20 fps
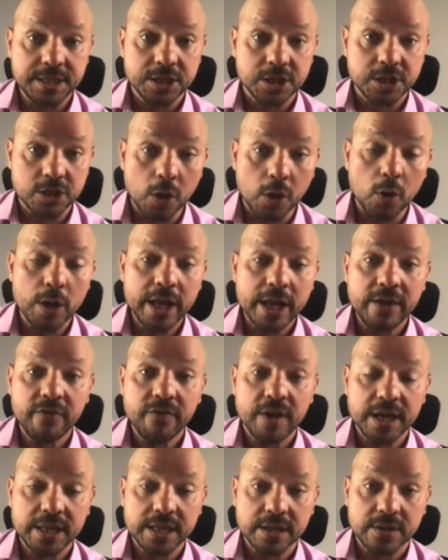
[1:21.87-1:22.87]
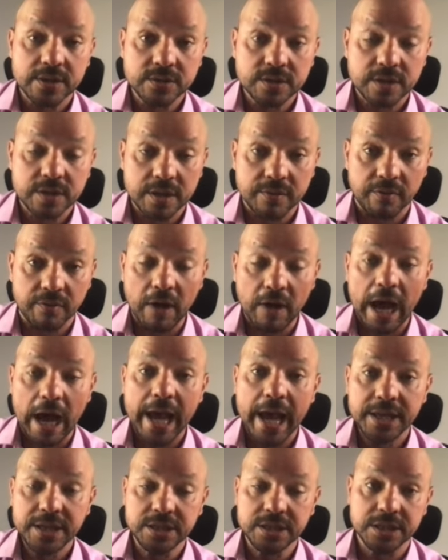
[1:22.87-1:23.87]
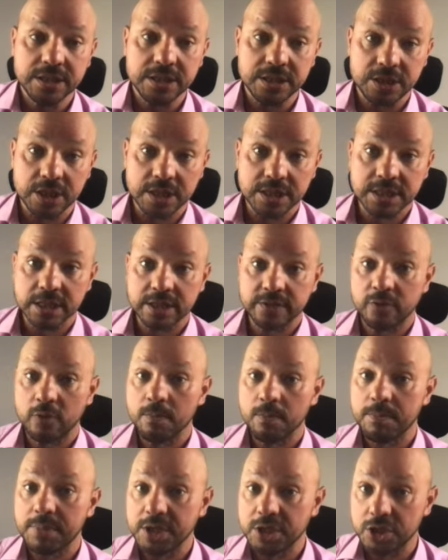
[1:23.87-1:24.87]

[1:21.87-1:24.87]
not a financial advice, it's just us from BG